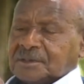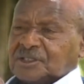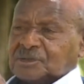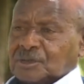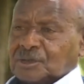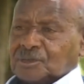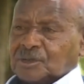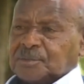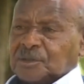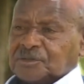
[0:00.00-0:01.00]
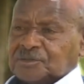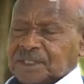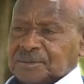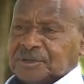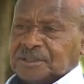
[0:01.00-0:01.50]
a small group, not
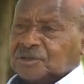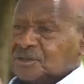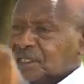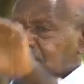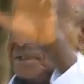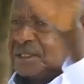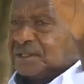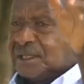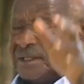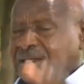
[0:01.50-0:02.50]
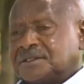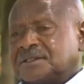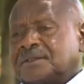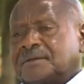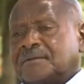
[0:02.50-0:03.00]
very big, not as big as the others,
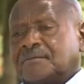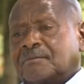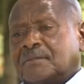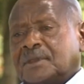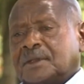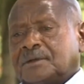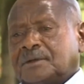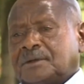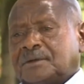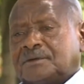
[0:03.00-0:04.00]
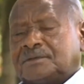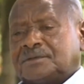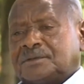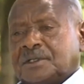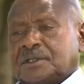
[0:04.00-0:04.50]
of
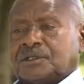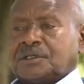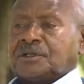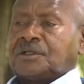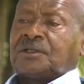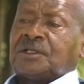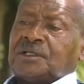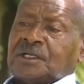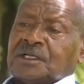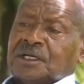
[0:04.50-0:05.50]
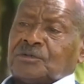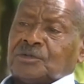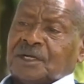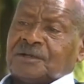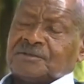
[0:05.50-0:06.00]
then now
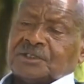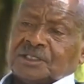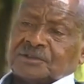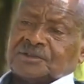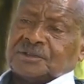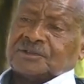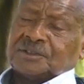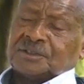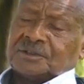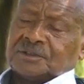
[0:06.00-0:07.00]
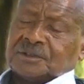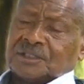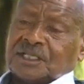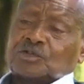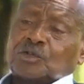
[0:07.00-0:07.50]
you have
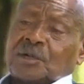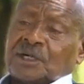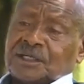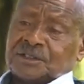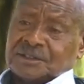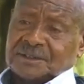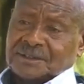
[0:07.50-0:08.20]
industrial workers.